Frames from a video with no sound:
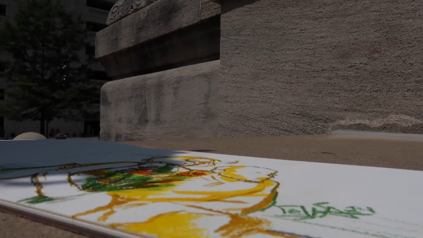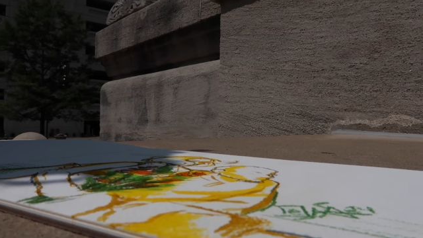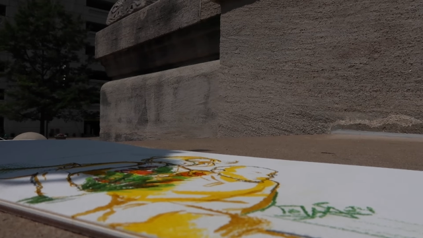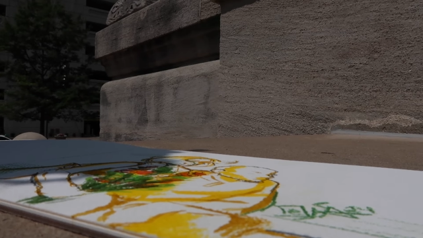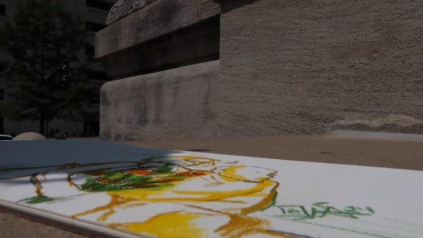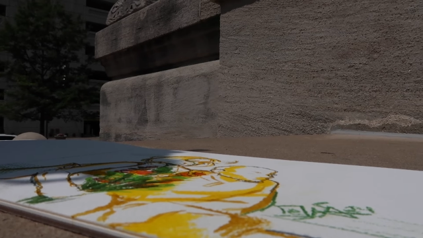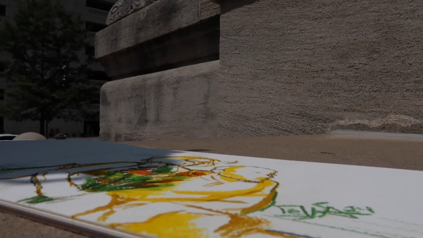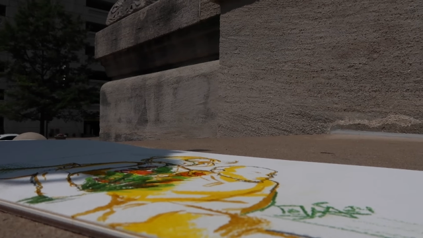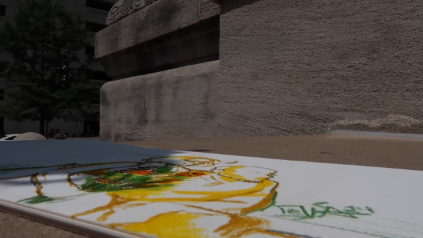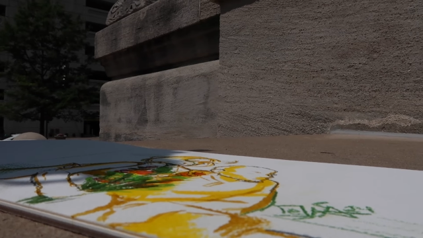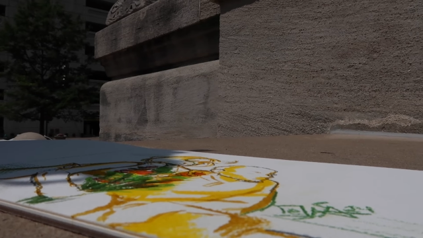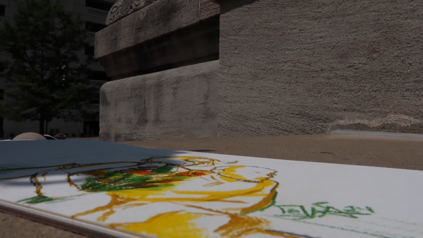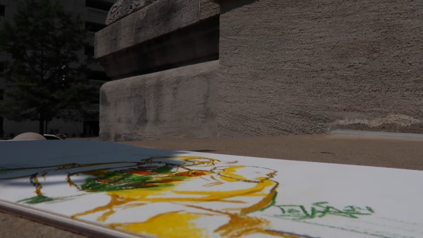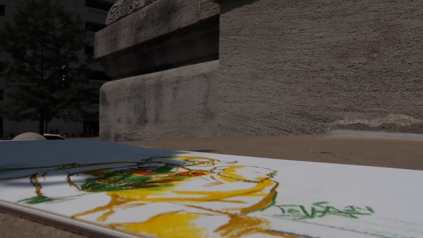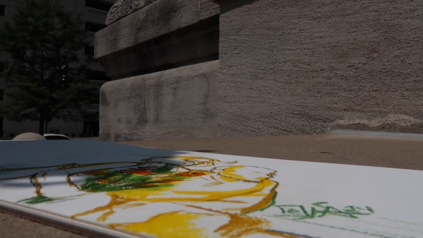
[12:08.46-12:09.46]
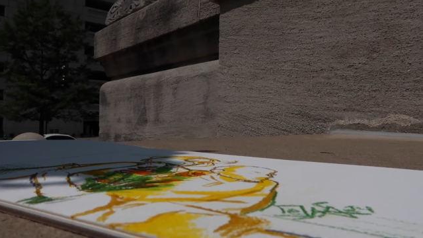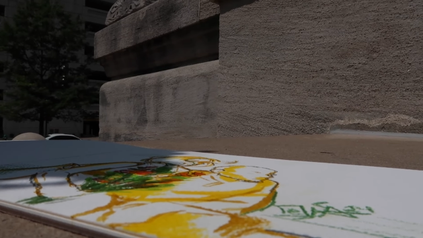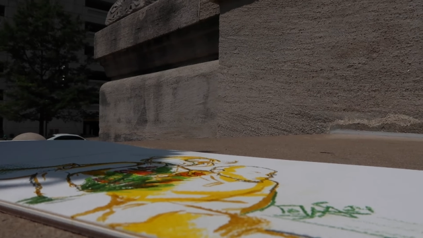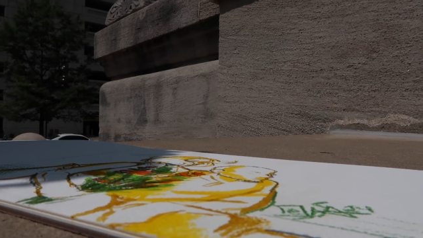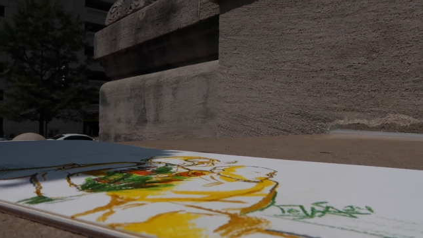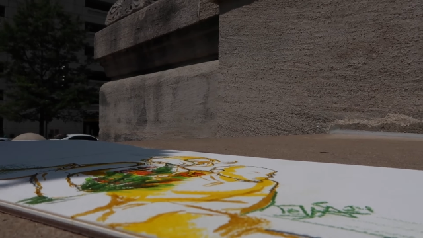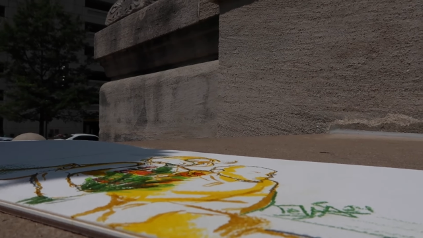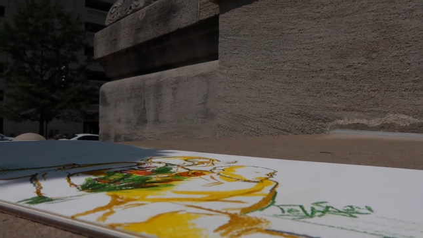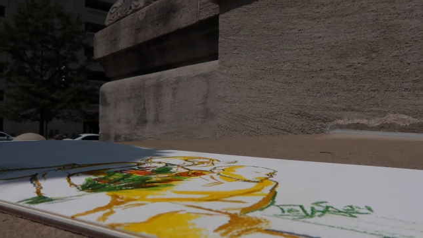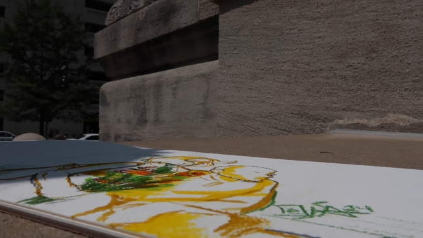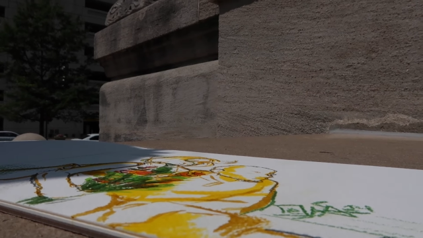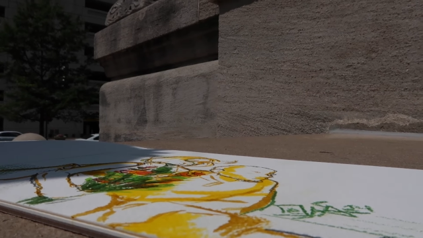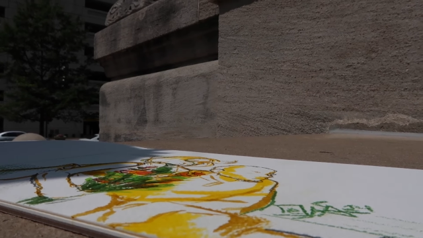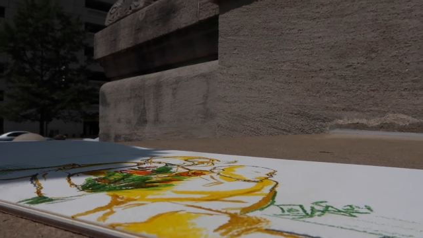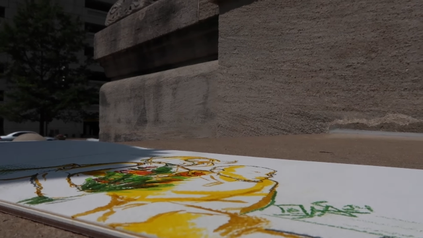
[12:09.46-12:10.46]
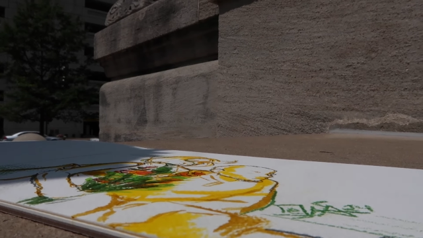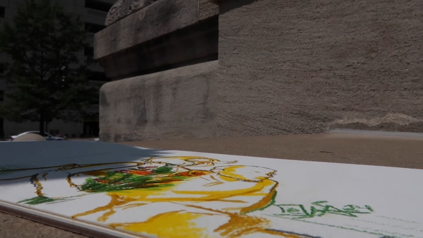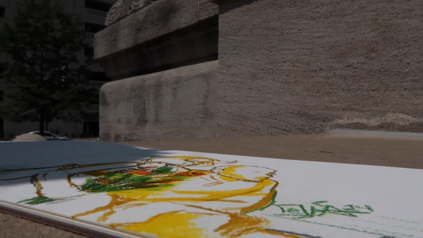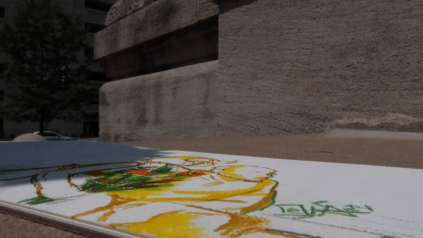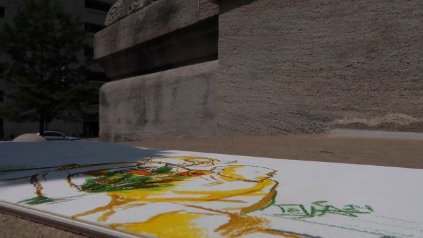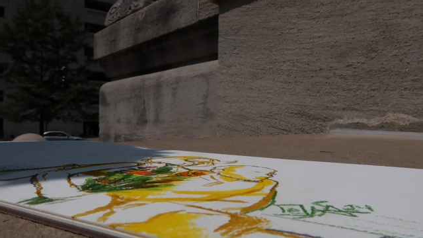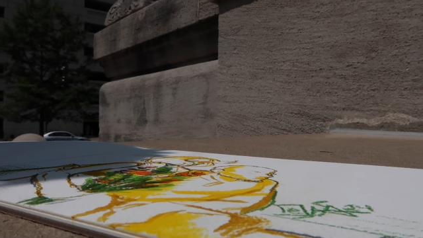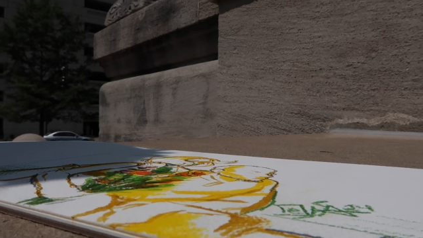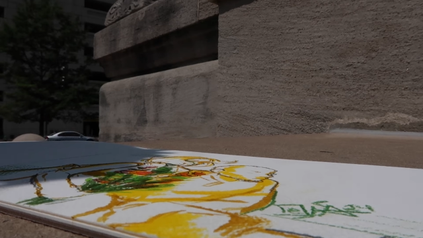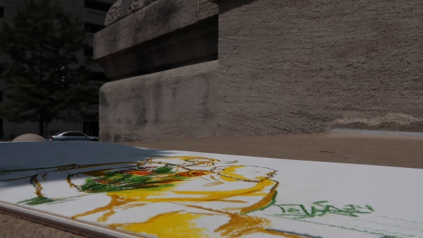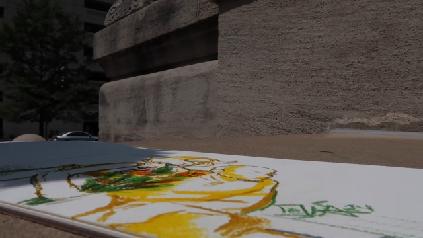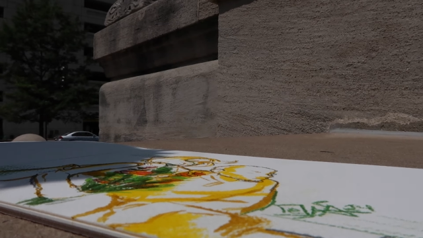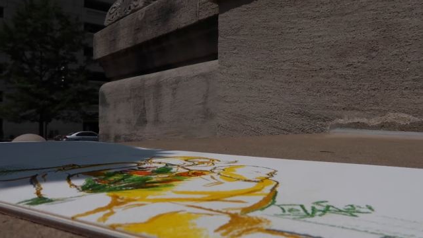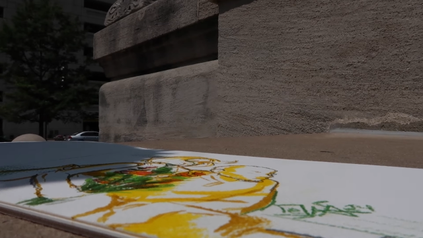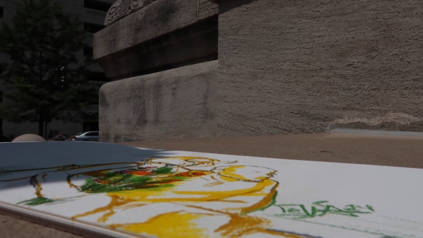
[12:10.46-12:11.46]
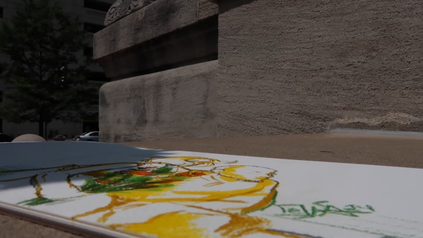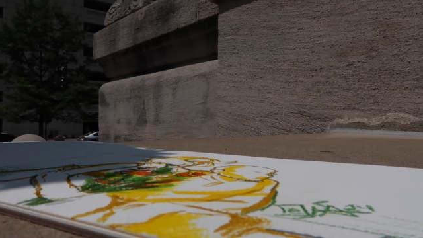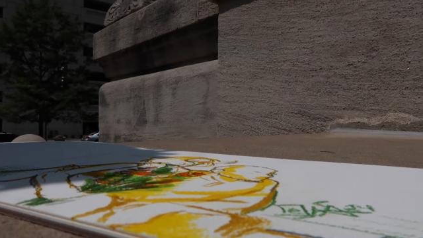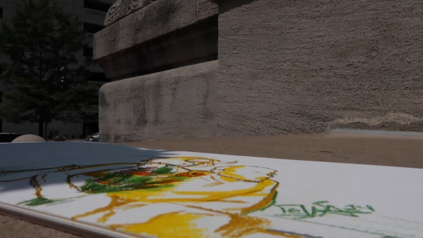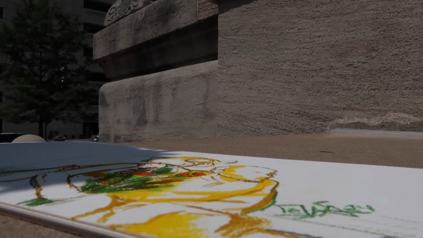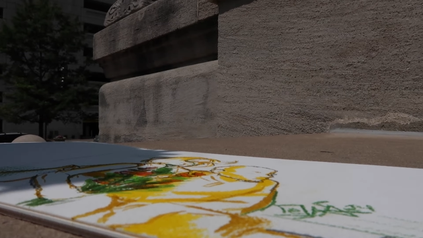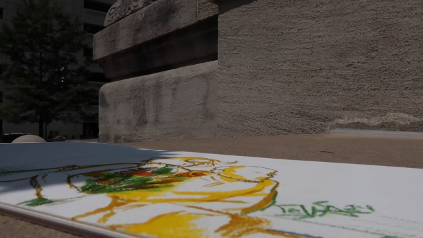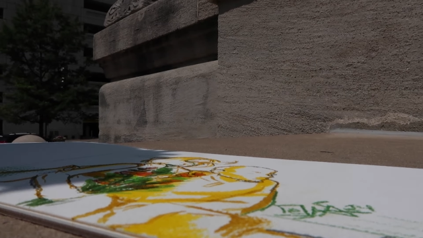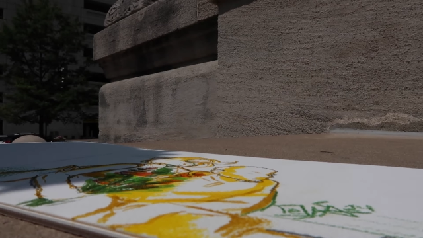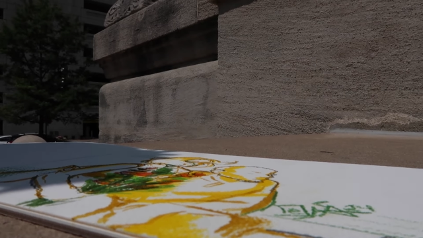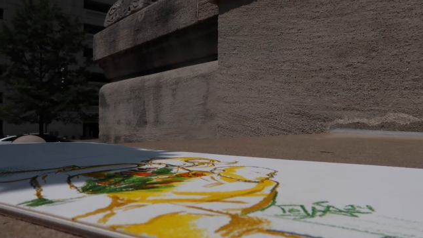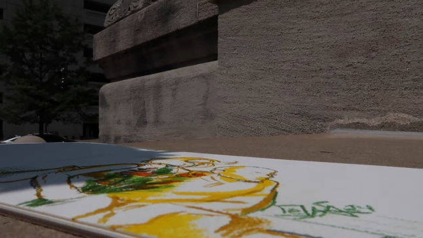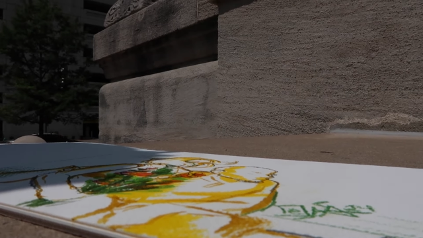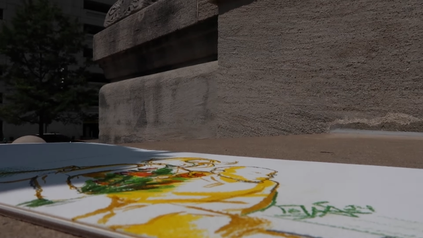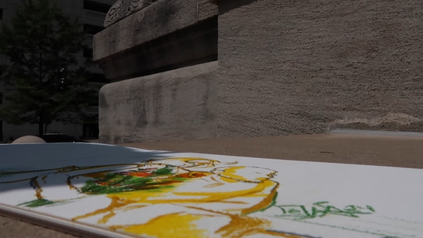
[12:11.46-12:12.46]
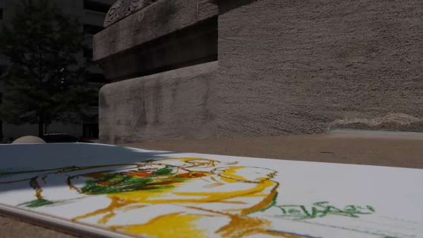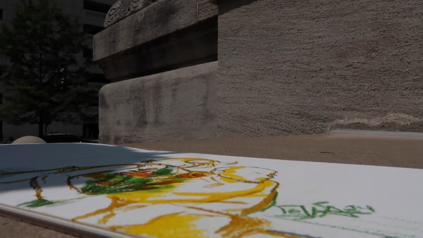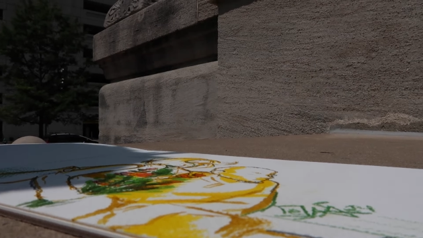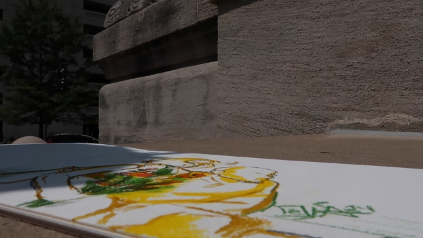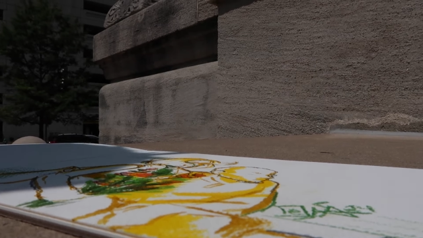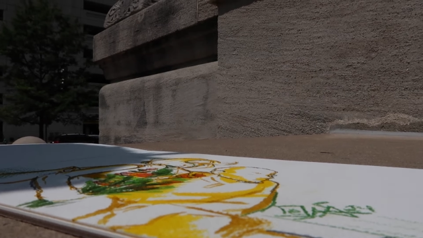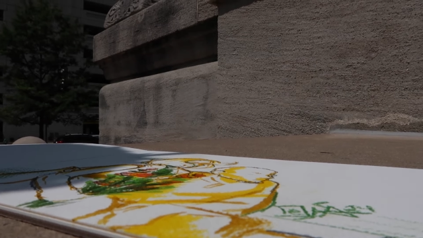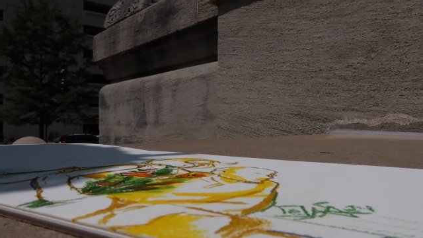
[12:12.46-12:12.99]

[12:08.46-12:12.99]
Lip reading: [unreadable: no face in view]